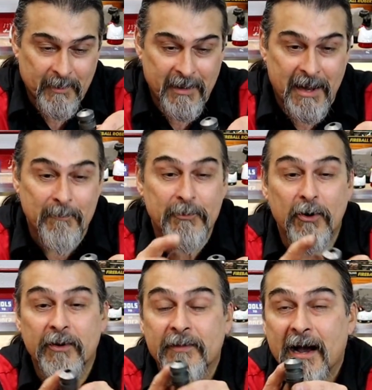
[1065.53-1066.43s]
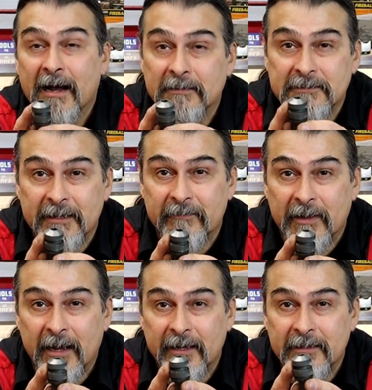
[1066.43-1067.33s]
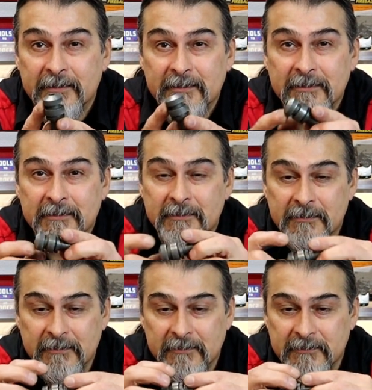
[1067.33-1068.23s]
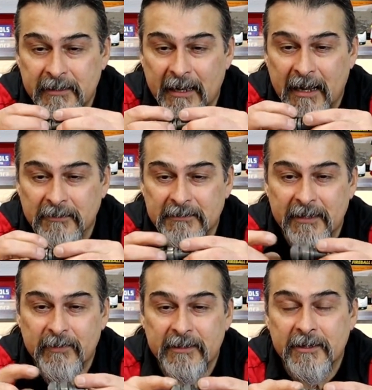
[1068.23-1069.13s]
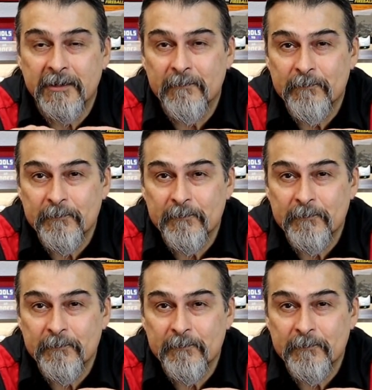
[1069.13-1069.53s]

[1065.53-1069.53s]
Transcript: I'm knurling the outside of the guide. See the outside right there?